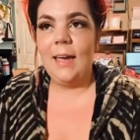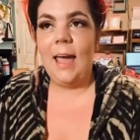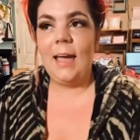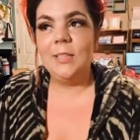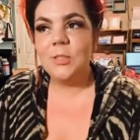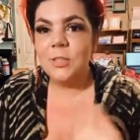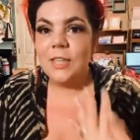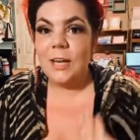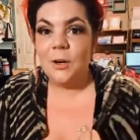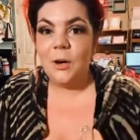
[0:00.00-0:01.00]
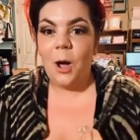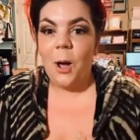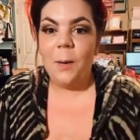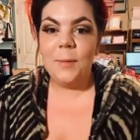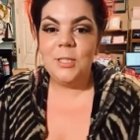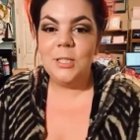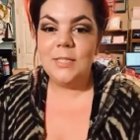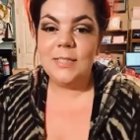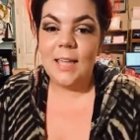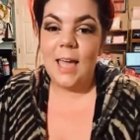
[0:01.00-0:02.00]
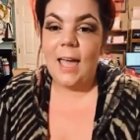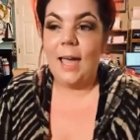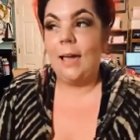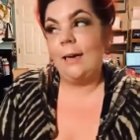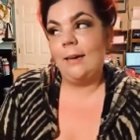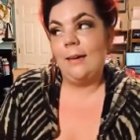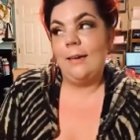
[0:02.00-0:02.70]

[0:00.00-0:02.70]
answers the intercom and she's like,